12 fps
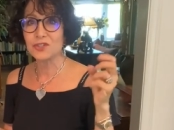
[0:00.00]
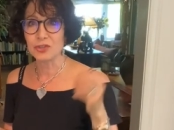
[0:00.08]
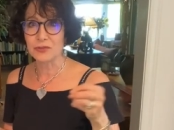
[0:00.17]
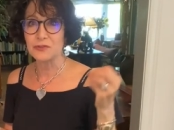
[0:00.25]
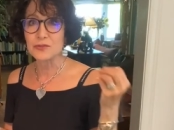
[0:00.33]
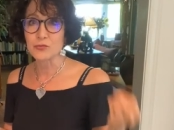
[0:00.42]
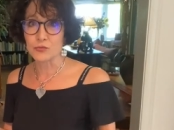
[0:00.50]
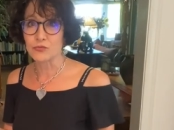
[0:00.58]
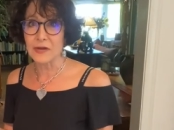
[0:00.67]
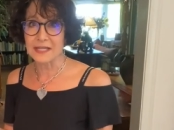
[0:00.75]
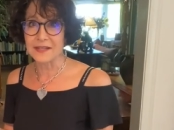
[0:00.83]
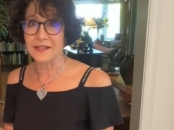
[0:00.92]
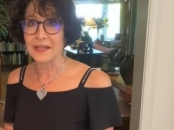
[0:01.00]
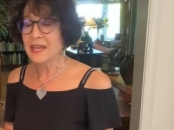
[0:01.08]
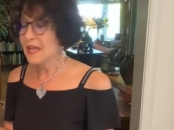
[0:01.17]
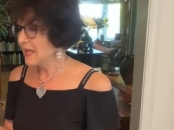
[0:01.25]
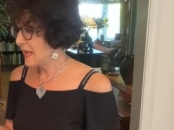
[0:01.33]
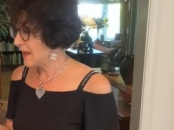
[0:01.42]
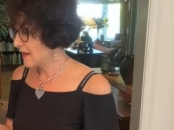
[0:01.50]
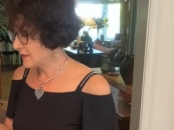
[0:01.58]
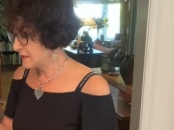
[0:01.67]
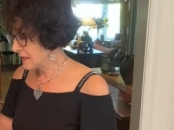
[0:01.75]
turned red. And